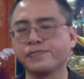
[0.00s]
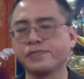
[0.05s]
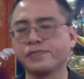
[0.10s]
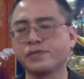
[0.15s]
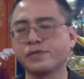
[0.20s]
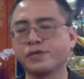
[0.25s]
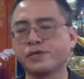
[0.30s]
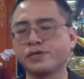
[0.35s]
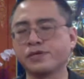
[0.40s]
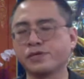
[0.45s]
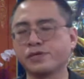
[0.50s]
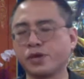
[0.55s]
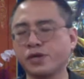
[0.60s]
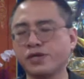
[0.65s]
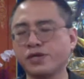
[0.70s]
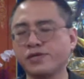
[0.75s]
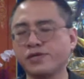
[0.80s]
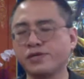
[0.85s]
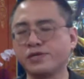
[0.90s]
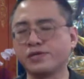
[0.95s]
the
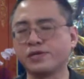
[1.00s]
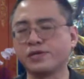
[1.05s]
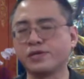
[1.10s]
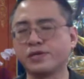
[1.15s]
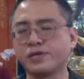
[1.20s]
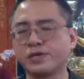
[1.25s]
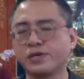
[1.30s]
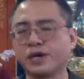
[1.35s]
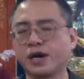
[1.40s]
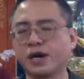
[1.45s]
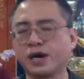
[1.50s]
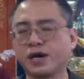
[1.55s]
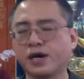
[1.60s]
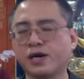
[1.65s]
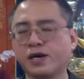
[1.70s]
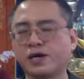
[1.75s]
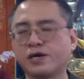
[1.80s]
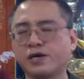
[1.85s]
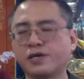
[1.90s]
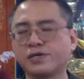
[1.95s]
solid,
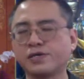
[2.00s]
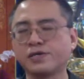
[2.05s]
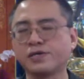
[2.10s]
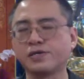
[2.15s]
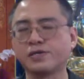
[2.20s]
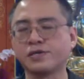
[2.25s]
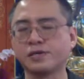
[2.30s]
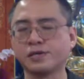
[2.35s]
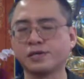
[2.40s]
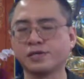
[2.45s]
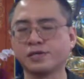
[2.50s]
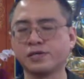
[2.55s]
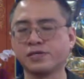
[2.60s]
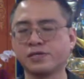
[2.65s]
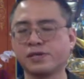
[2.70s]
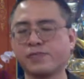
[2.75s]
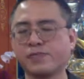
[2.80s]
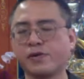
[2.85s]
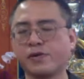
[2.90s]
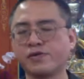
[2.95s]
hard,
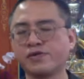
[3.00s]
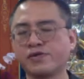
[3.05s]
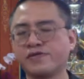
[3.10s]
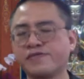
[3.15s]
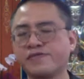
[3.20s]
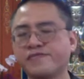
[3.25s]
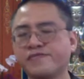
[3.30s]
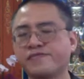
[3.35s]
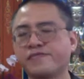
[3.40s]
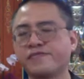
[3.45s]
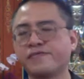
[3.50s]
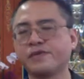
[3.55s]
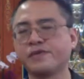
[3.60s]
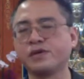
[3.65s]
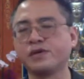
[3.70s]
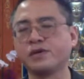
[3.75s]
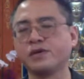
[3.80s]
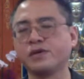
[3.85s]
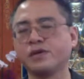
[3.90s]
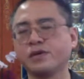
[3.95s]
supportive,
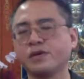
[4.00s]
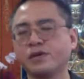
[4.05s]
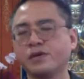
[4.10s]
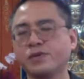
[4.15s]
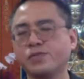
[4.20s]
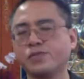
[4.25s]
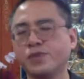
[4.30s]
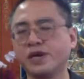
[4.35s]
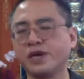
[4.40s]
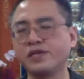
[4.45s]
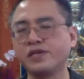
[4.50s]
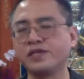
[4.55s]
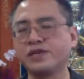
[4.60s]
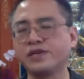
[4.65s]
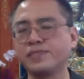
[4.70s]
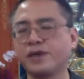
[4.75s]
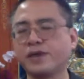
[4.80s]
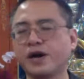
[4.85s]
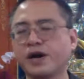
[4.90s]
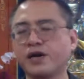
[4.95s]

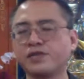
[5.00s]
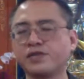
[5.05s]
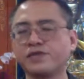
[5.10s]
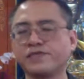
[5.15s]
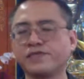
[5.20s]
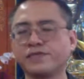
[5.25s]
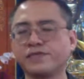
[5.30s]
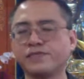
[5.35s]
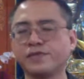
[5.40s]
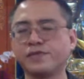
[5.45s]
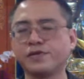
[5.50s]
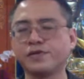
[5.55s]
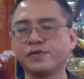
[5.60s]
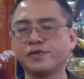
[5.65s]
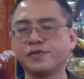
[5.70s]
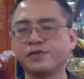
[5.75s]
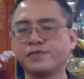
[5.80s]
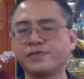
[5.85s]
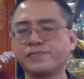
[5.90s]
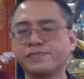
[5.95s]
weighty parts of the
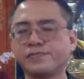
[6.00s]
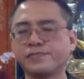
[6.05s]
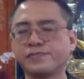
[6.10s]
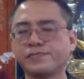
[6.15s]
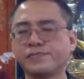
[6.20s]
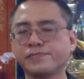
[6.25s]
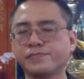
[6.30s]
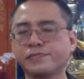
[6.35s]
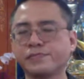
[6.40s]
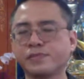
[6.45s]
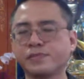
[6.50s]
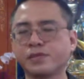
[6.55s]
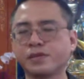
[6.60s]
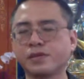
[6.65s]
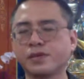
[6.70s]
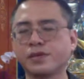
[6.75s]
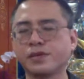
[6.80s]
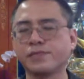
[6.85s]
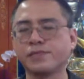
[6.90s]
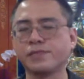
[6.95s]
body,
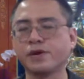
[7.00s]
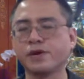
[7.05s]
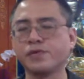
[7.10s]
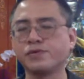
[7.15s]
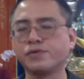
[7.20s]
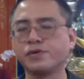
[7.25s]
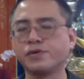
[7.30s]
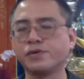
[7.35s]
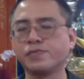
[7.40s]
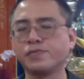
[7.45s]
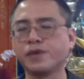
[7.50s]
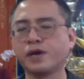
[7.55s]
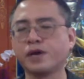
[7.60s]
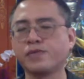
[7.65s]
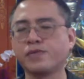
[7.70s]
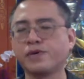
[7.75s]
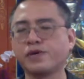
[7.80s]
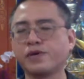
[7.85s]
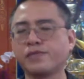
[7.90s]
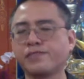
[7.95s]
but also by
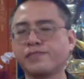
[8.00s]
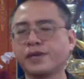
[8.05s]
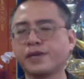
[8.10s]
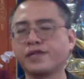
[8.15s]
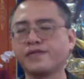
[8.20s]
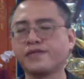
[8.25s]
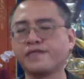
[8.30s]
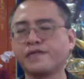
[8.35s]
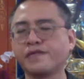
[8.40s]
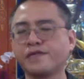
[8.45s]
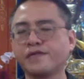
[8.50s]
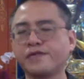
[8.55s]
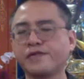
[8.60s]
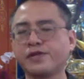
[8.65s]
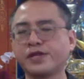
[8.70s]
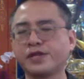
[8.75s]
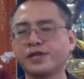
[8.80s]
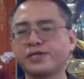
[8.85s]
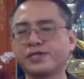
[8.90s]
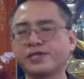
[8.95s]
way of metaphor
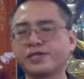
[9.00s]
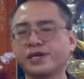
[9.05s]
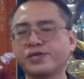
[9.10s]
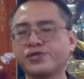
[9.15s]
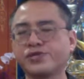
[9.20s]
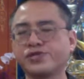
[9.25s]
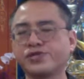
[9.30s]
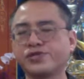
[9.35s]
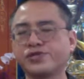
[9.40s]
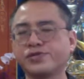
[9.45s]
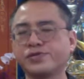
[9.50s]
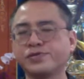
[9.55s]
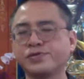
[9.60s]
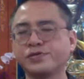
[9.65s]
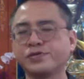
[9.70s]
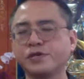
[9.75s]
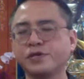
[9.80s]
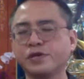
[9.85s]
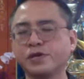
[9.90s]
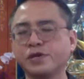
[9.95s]
and extension
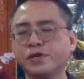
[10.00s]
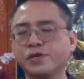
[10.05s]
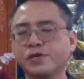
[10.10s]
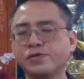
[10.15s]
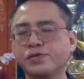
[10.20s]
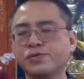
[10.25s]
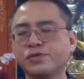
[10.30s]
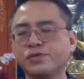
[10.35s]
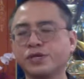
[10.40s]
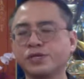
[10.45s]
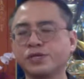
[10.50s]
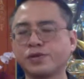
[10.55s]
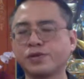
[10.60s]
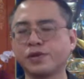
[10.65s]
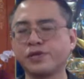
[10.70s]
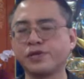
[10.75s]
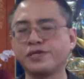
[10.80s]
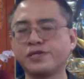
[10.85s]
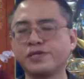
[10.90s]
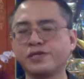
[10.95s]
to the
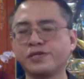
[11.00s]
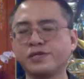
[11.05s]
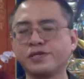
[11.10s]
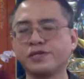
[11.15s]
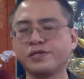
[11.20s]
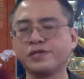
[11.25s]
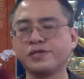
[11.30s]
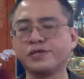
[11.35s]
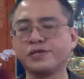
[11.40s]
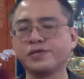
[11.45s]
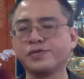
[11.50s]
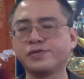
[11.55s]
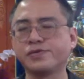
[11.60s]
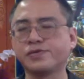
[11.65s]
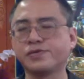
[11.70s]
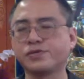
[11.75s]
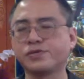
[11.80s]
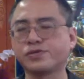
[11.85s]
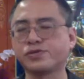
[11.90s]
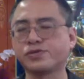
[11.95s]
solidity, to
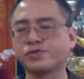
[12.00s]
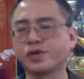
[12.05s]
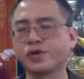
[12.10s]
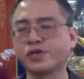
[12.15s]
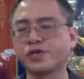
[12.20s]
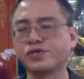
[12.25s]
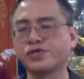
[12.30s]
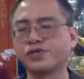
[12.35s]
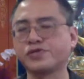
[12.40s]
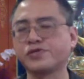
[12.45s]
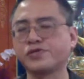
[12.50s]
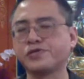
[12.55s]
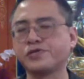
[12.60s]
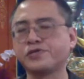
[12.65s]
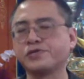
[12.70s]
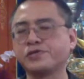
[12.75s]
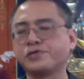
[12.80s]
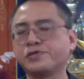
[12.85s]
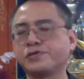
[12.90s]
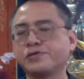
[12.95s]
the
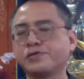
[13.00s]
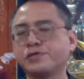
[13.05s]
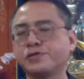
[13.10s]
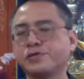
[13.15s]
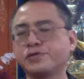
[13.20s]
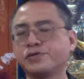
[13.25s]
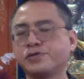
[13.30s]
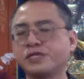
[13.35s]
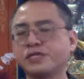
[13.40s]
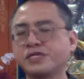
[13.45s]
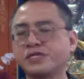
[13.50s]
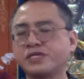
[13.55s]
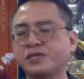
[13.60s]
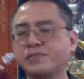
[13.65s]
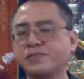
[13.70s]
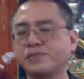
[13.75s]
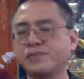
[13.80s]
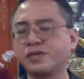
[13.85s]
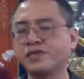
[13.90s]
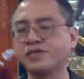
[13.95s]
structure, to the
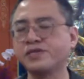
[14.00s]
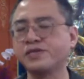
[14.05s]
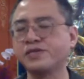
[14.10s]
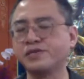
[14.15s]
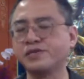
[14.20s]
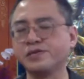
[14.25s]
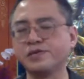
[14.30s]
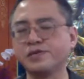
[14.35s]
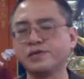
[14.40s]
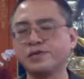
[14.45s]
stability